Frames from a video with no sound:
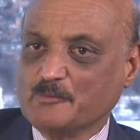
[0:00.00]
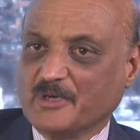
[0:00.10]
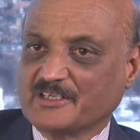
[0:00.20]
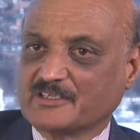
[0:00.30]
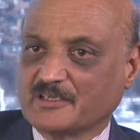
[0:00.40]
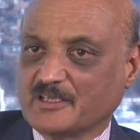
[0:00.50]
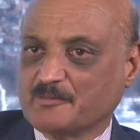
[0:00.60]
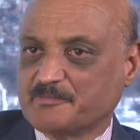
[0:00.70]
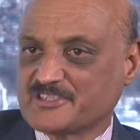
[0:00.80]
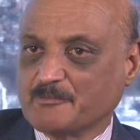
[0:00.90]
But
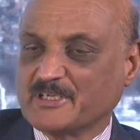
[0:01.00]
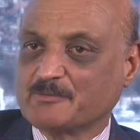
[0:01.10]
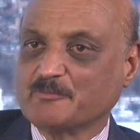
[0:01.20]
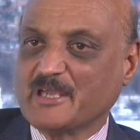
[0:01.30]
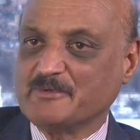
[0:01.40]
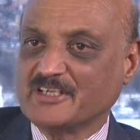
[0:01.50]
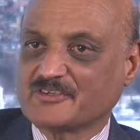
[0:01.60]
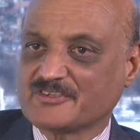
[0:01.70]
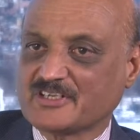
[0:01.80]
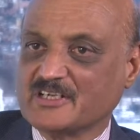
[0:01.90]
some people may be
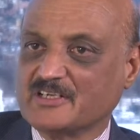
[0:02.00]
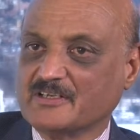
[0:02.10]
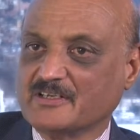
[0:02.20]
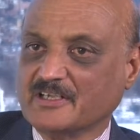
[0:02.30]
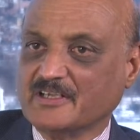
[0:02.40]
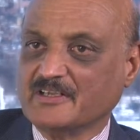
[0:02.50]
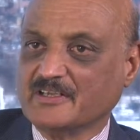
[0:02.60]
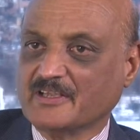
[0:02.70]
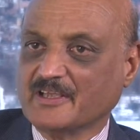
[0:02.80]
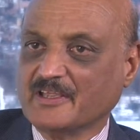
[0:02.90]
interested in,
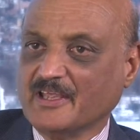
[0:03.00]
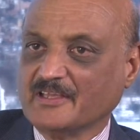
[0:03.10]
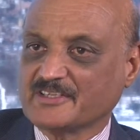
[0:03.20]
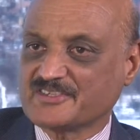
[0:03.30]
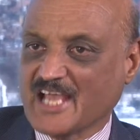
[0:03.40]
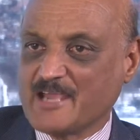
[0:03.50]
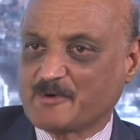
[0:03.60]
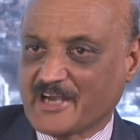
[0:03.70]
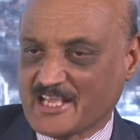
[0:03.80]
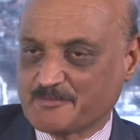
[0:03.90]
in uh, the
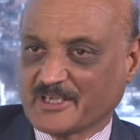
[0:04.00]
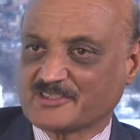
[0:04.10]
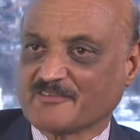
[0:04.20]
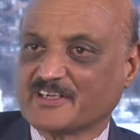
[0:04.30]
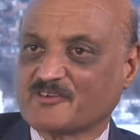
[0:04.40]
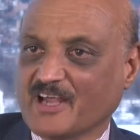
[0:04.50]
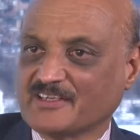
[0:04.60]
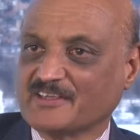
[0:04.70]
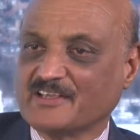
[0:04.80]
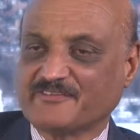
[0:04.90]
cyber aspects of it
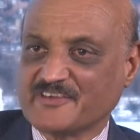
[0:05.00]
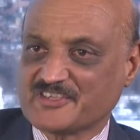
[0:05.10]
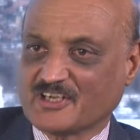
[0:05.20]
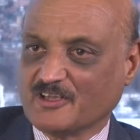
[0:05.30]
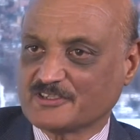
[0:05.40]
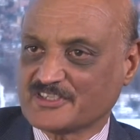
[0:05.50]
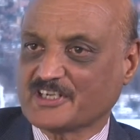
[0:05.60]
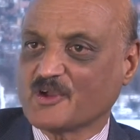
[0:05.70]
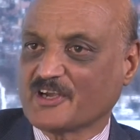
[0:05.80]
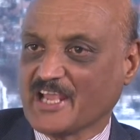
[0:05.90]
rather than physical
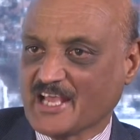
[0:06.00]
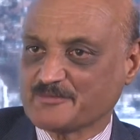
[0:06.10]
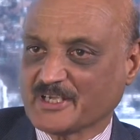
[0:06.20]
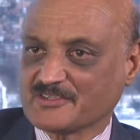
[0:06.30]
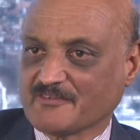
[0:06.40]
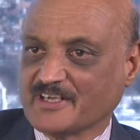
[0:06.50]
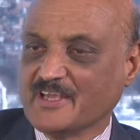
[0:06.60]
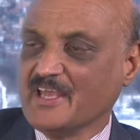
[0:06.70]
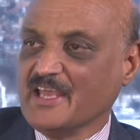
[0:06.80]
security aspects of it.